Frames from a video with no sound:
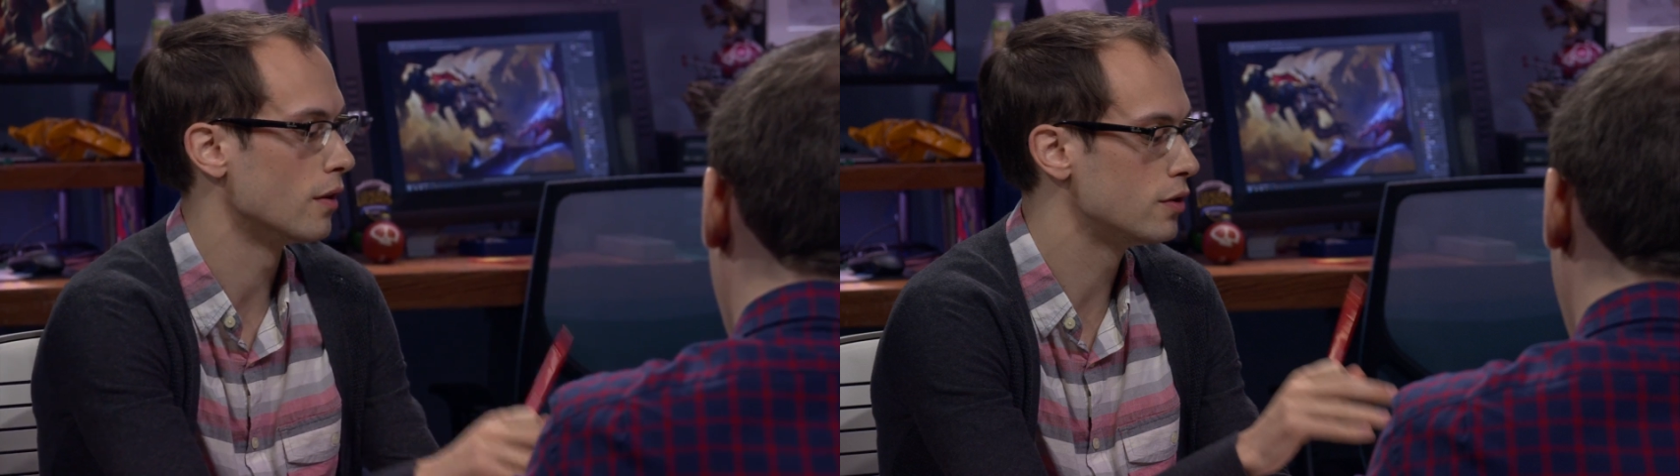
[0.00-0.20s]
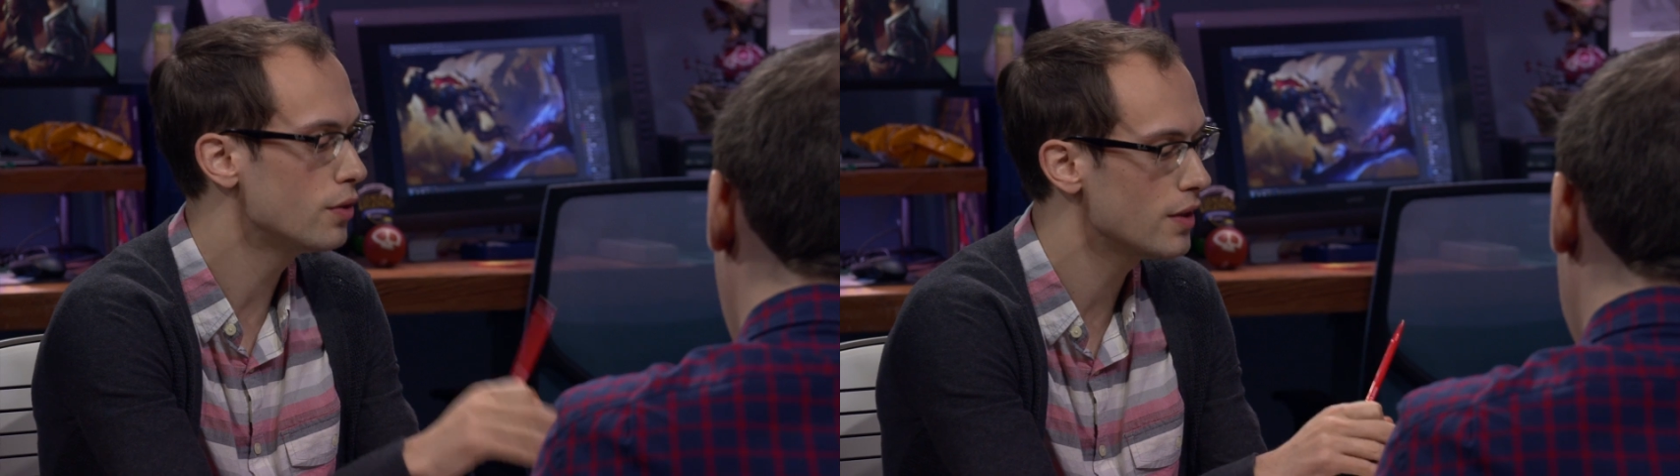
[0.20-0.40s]

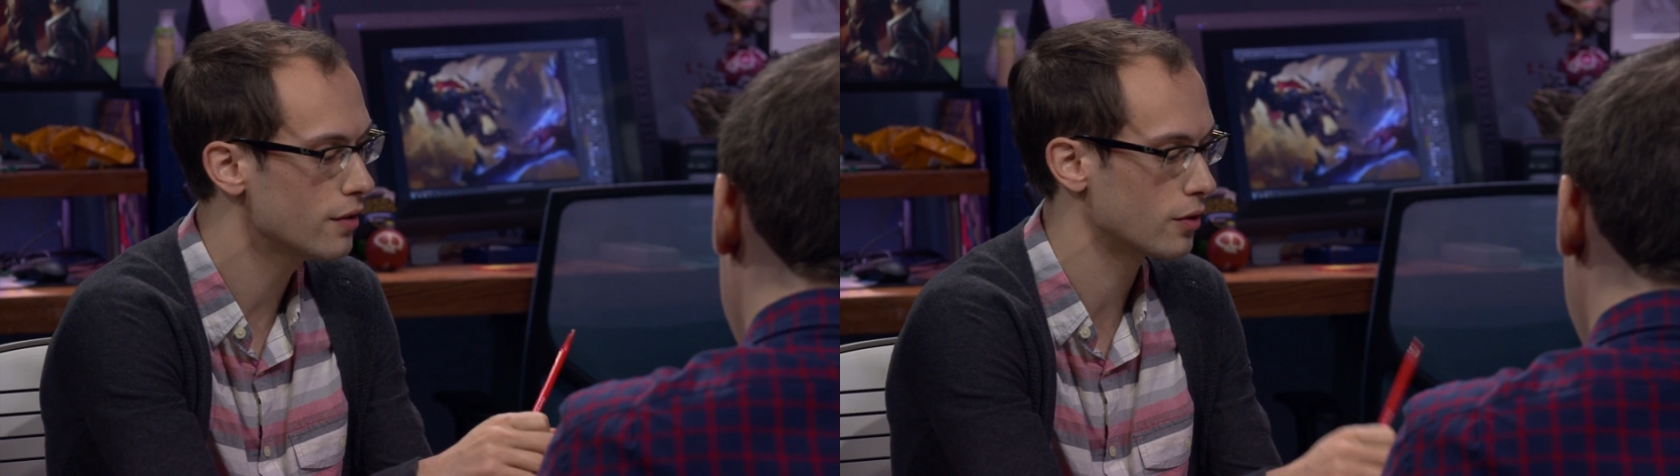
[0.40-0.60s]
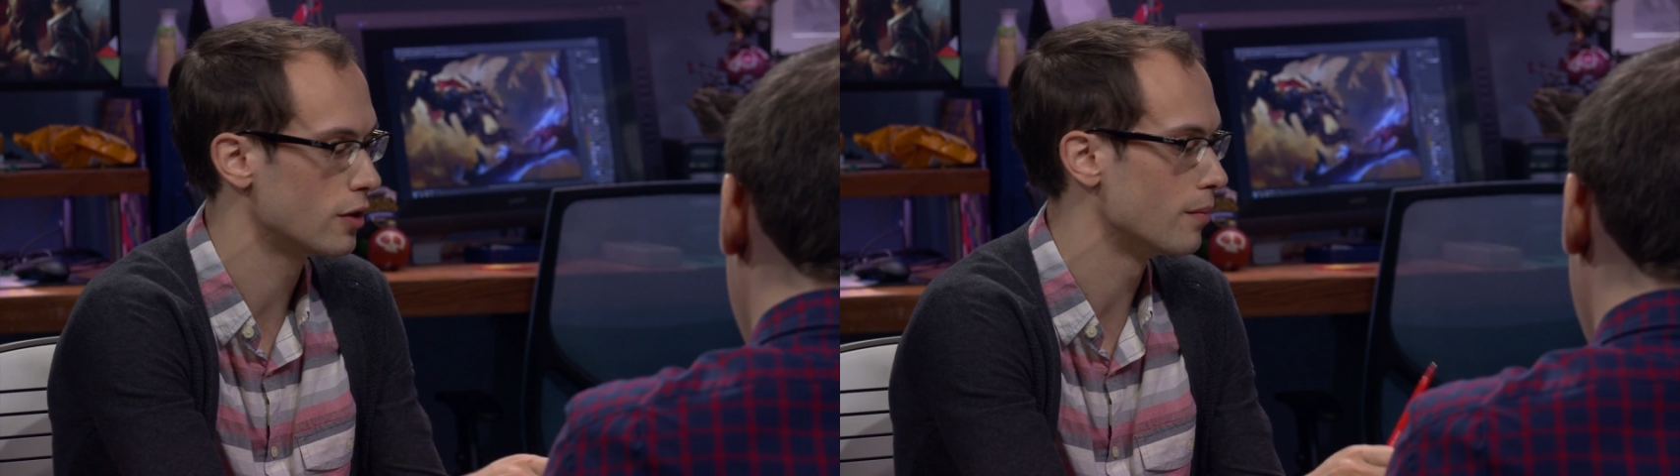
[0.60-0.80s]
two
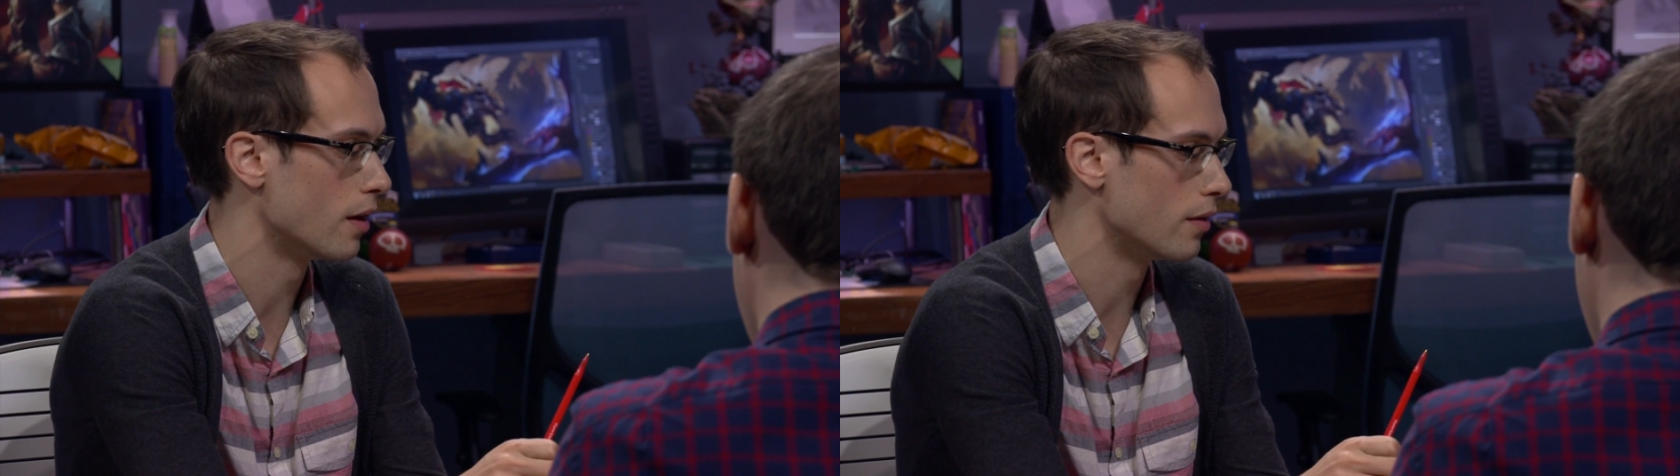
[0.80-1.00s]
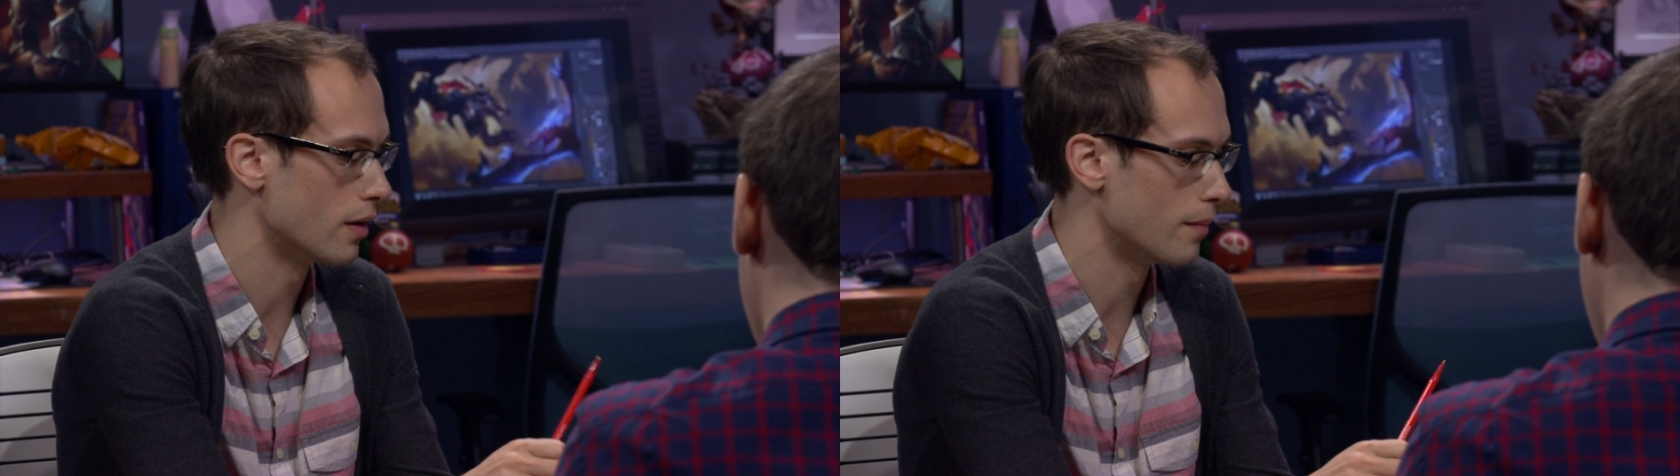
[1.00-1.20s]
things are good
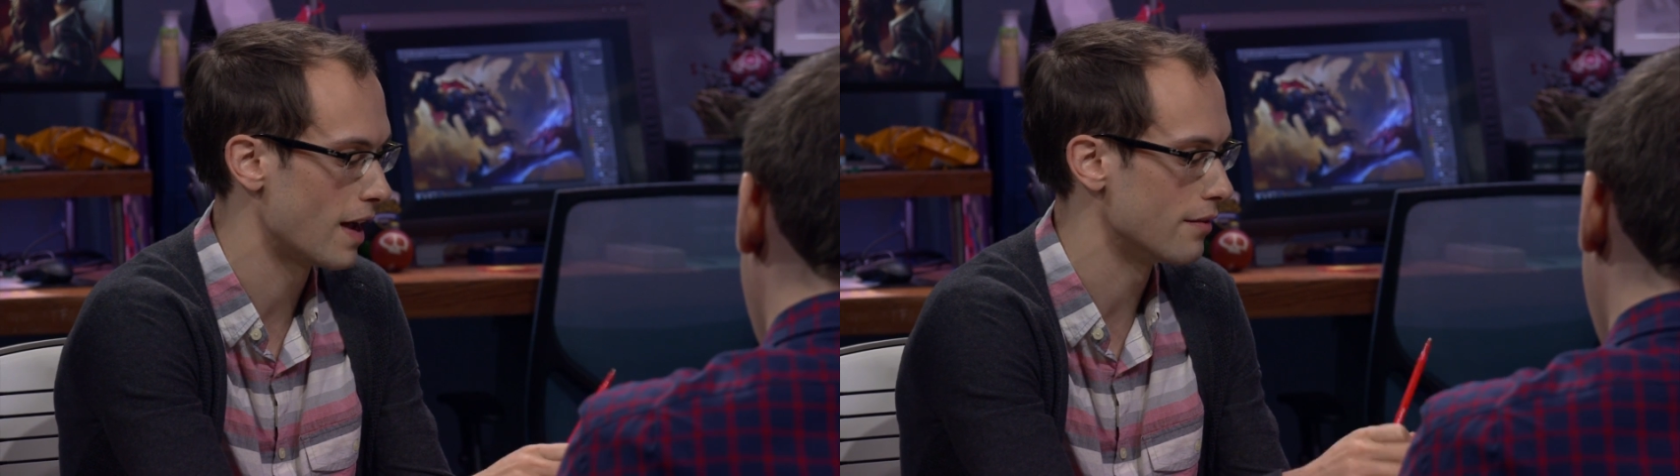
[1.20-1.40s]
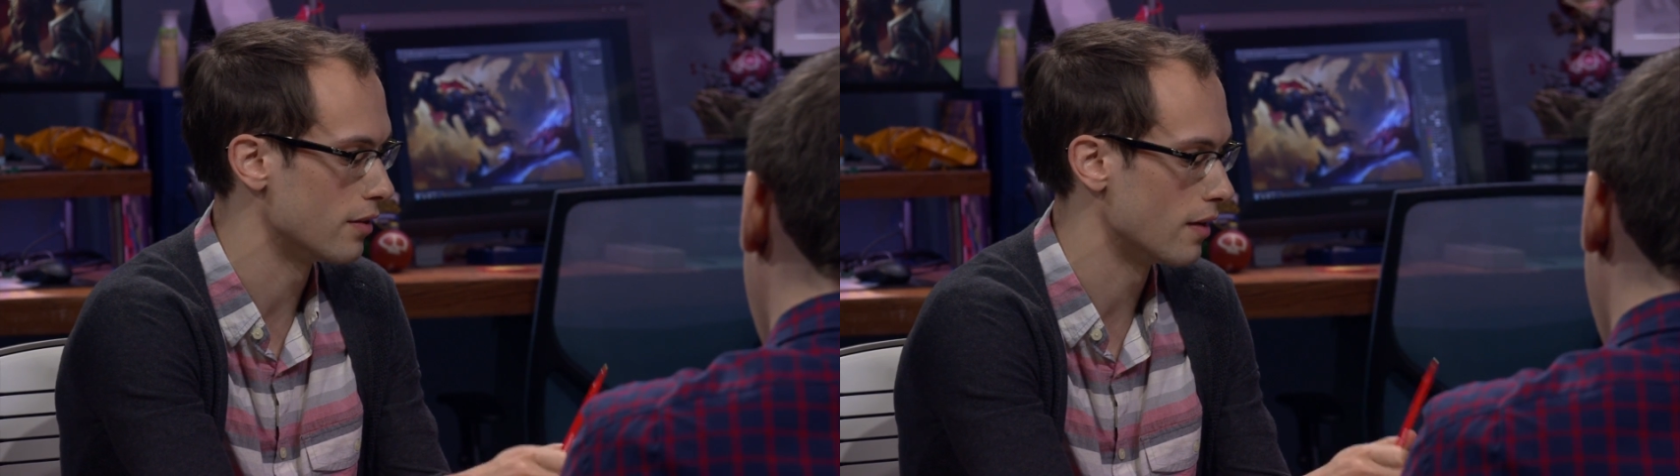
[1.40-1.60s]
about
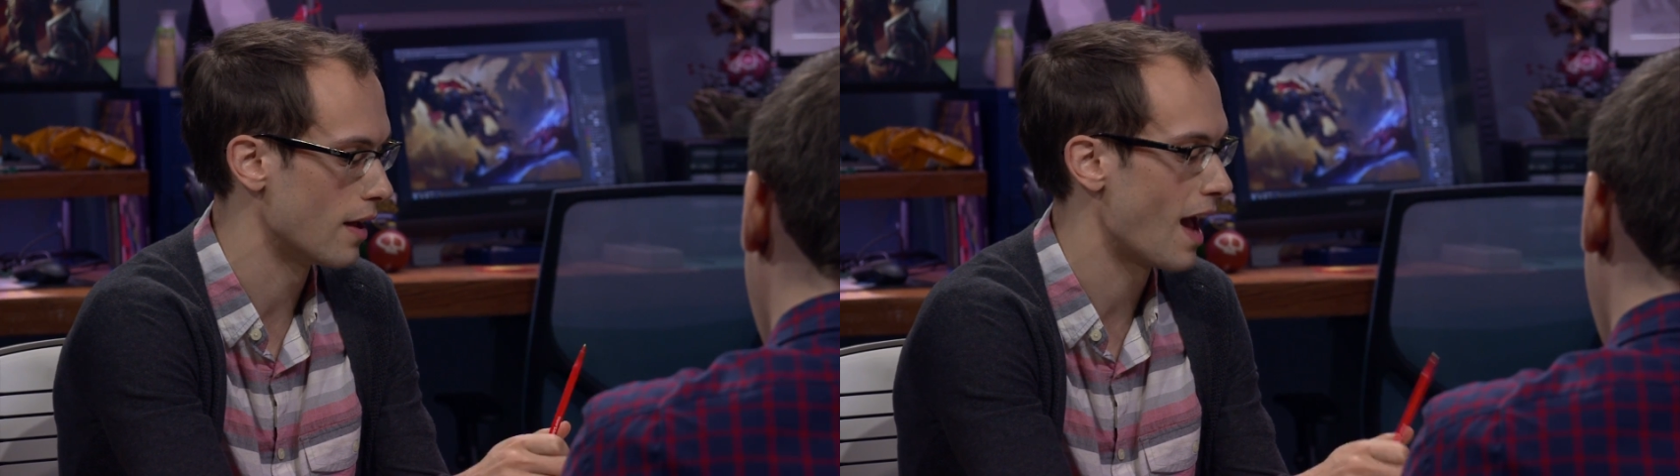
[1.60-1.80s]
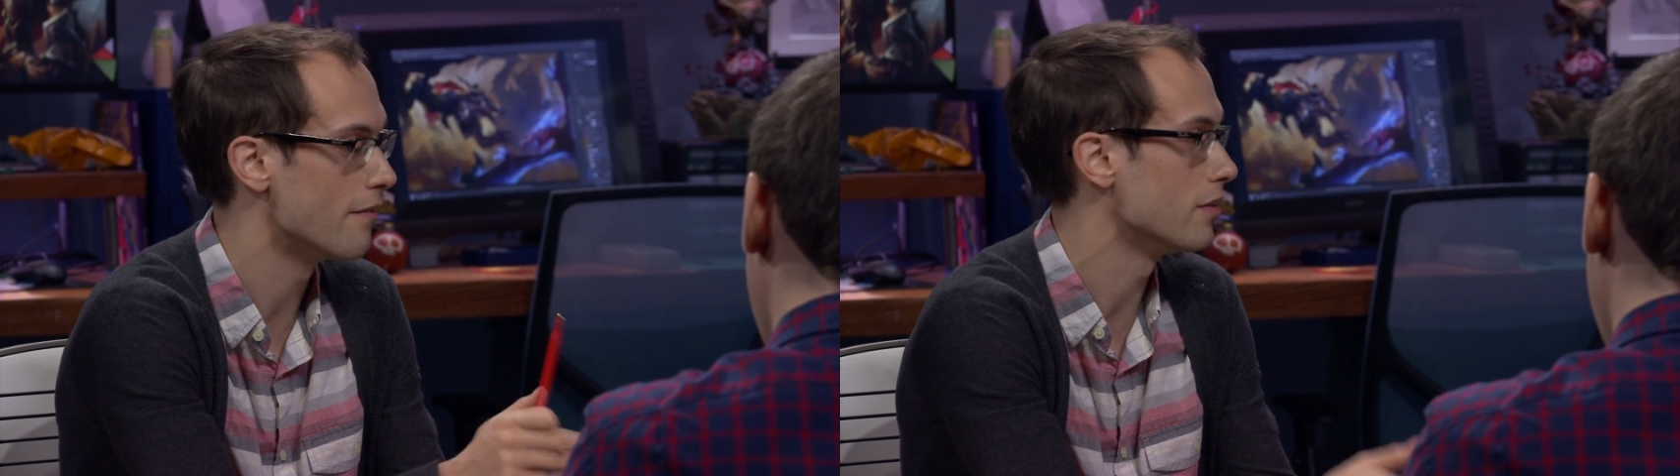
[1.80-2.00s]

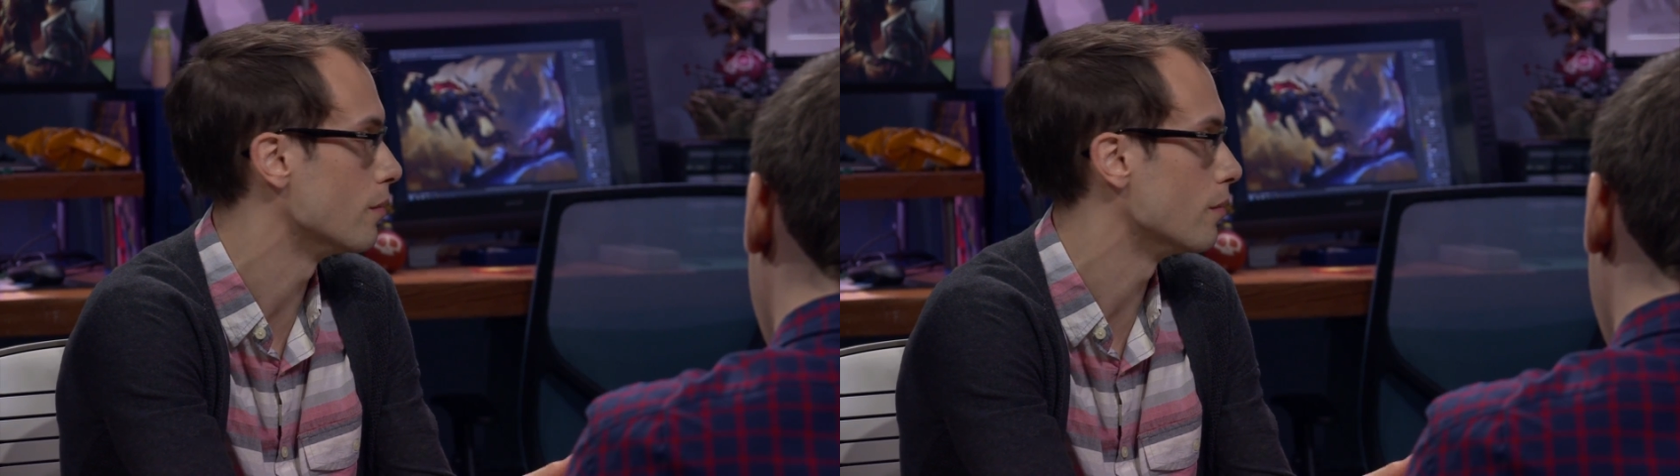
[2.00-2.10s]
having